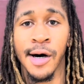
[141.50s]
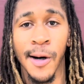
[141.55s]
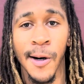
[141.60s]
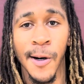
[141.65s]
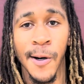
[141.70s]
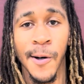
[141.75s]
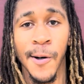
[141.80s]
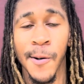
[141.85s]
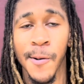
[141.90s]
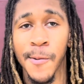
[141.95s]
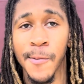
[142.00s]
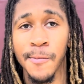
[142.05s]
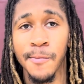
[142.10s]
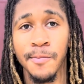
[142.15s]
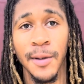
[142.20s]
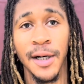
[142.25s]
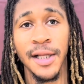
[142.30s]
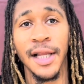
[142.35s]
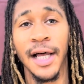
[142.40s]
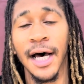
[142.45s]
Yeah.
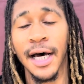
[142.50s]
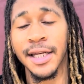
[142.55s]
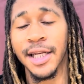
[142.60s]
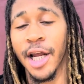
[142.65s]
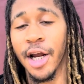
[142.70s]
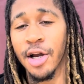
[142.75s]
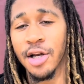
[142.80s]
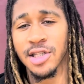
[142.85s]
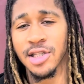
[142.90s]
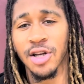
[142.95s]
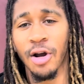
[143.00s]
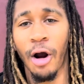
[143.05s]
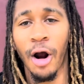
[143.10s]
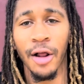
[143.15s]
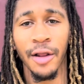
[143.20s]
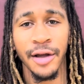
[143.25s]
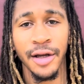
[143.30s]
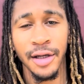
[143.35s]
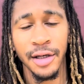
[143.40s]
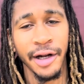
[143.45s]
A lot of Darius
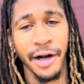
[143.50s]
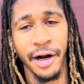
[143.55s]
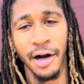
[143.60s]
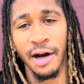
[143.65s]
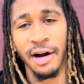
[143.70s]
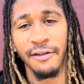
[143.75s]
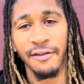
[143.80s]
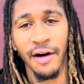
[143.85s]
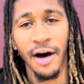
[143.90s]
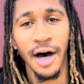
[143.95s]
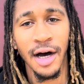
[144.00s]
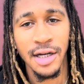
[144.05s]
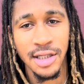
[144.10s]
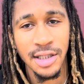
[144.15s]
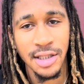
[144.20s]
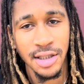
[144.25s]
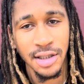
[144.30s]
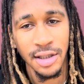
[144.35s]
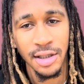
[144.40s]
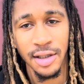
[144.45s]
Garland, De'Aaron
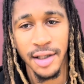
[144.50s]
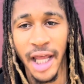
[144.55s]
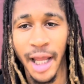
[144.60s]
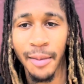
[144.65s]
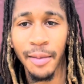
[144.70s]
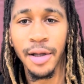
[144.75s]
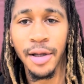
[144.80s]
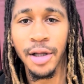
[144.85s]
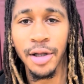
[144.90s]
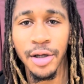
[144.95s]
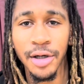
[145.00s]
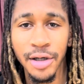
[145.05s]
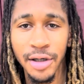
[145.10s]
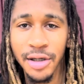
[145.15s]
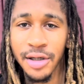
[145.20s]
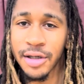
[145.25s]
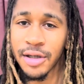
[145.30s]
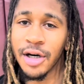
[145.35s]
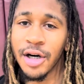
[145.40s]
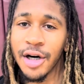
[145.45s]
Fox, Damian Lillard,
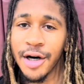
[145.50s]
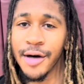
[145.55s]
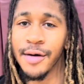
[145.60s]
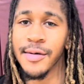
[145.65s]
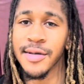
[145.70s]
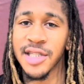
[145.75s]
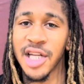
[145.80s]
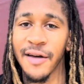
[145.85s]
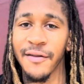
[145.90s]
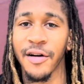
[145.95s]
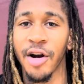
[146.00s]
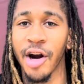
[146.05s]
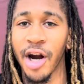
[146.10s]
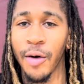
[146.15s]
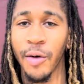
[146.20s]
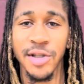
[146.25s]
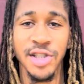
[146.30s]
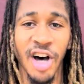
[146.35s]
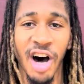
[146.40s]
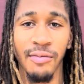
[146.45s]
Steph Curry
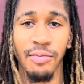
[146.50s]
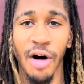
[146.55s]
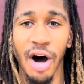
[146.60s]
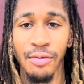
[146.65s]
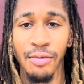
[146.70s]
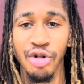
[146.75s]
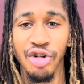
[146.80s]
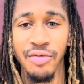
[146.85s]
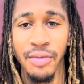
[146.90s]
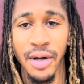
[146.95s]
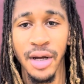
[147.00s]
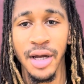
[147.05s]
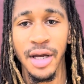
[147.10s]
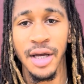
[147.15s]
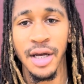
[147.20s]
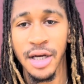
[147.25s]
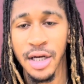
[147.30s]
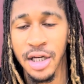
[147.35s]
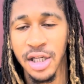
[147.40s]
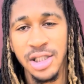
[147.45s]
was all ball movement.
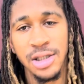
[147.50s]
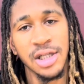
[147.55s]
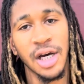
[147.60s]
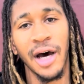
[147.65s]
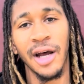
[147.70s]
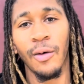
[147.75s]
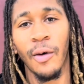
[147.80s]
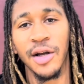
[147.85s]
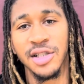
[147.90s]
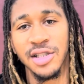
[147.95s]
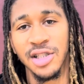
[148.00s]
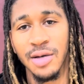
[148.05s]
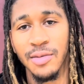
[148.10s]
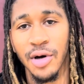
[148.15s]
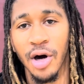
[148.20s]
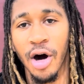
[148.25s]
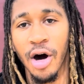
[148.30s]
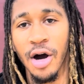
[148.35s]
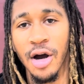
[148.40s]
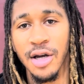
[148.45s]
Just kind of watching them
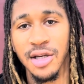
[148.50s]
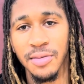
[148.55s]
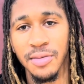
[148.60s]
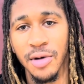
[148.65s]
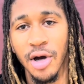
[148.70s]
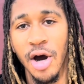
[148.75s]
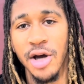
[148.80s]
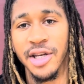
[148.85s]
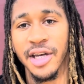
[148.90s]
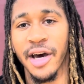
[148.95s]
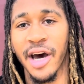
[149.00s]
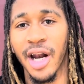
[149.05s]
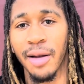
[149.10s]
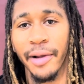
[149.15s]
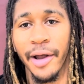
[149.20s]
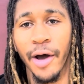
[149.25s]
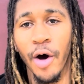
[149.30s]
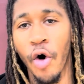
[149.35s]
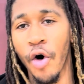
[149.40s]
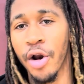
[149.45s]
guards that kind of
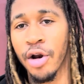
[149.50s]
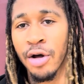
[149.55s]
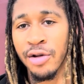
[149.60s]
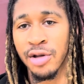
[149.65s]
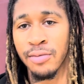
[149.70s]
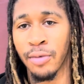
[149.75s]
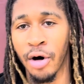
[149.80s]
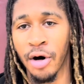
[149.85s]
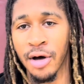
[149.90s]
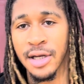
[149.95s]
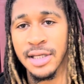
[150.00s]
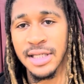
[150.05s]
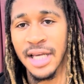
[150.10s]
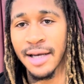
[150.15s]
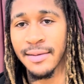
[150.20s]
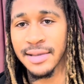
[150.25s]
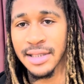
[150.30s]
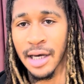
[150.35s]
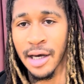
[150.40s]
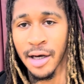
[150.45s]
play on and off the ball at the
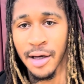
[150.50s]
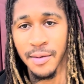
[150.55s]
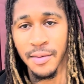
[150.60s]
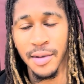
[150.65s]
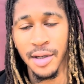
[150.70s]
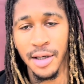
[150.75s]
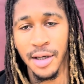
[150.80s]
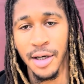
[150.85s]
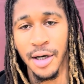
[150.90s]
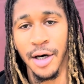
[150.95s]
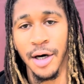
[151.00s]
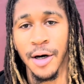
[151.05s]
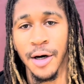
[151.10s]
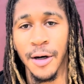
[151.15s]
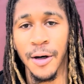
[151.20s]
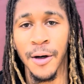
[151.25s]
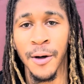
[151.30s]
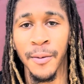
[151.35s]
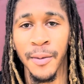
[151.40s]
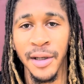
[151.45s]
same time.
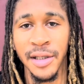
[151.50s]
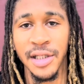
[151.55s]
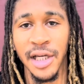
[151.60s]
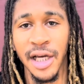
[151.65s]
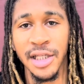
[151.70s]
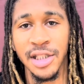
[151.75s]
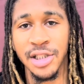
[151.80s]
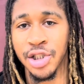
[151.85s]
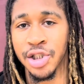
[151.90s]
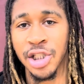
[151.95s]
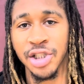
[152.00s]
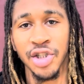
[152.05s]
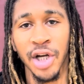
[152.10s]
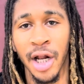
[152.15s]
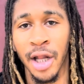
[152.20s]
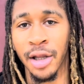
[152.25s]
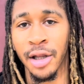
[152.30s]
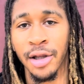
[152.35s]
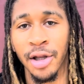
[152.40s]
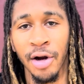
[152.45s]
And just
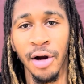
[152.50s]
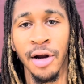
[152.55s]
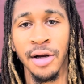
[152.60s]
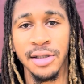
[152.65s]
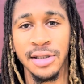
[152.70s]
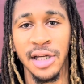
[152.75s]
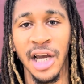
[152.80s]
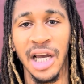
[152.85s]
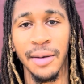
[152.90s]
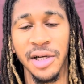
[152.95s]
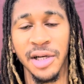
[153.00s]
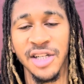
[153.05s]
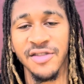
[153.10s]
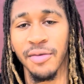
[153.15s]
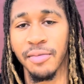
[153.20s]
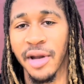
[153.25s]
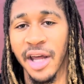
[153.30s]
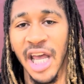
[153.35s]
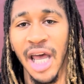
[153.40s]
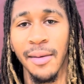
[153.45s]
trying to learn, take as much
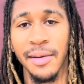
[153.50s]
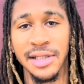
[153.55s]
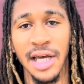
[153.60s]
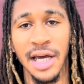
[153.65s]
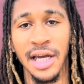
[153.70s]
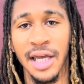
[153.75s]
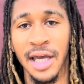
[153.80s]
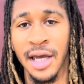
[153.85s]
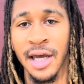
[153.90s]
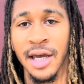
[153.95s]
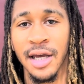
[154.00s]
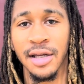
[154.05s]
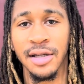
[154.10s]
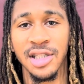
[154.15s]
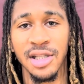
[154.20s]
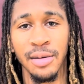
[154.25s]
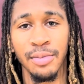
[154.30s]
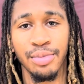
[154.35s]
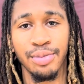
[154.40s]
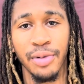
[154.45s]
from that game as I can
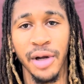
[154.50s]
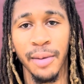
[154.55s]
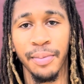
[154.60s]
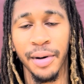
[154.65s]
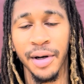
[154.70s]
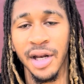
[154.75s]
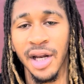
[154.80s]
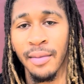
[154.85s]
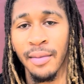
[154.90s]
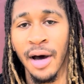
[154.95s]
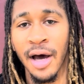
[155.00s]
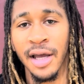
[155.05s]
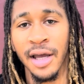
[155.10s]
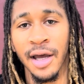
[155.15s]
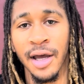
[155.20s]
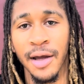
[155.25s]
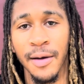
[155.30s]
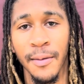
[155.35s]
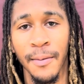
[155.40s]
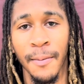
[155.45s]
and put it in my game.